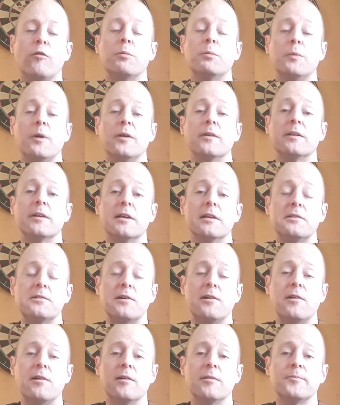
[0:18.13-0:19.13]
on the
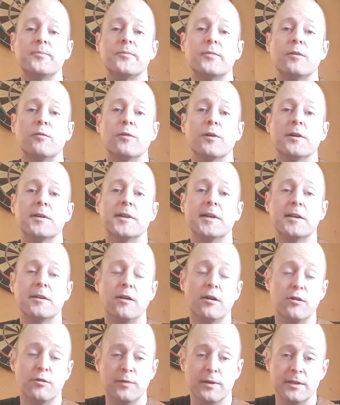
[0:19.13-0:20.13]
guitar, where they
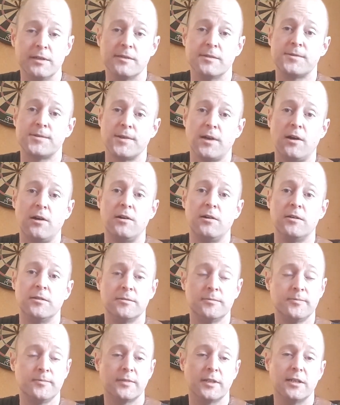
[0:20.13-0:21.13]
go in the song
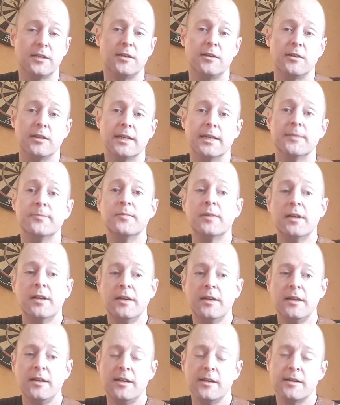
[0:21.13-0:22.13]
and all that.
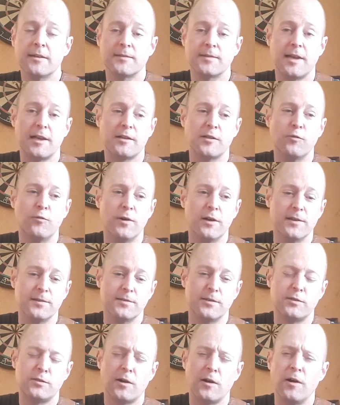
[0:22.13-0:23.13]
Exactly what is a
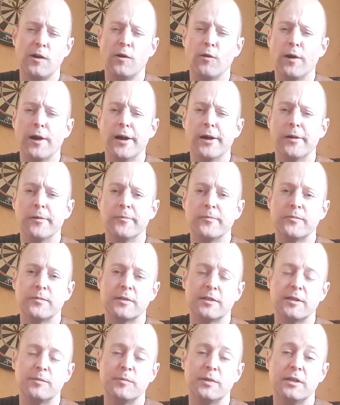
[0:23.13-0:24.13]
turnaround?
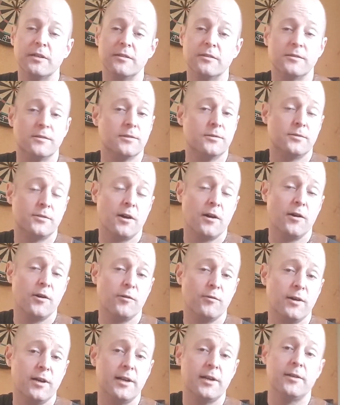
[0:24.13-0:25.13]
Does that mean you just turn
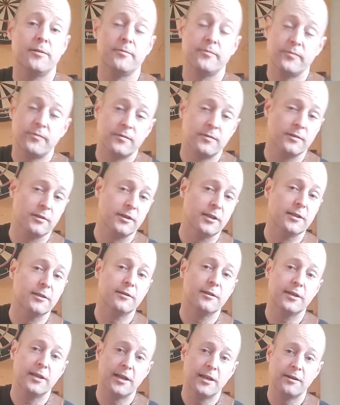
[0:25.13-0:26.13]
around? You get to
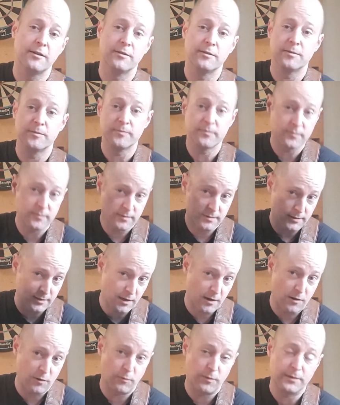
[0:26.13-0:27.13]
the end of the
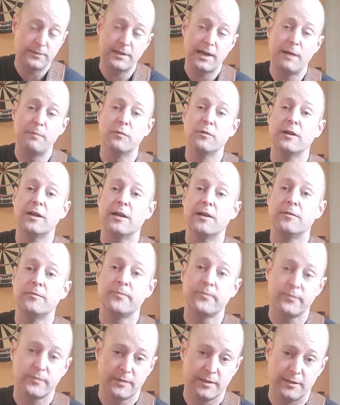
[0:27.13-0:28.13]
song one time around
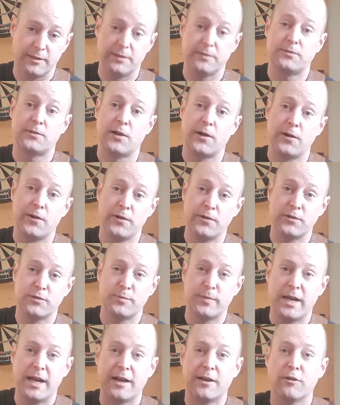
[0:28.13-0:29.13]
and it turns
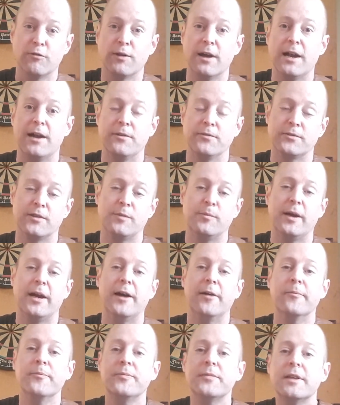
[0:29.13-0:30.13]
back around somehow.
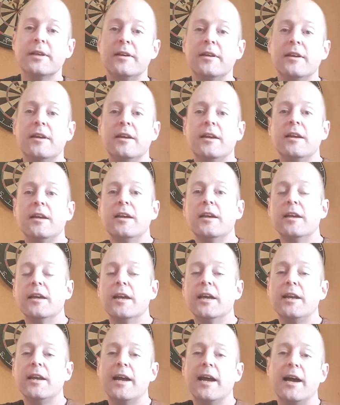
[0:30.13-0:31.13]

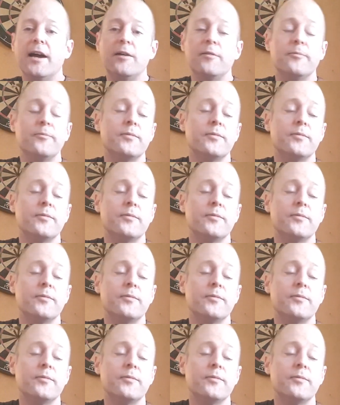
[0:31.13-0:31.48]
Anyhow,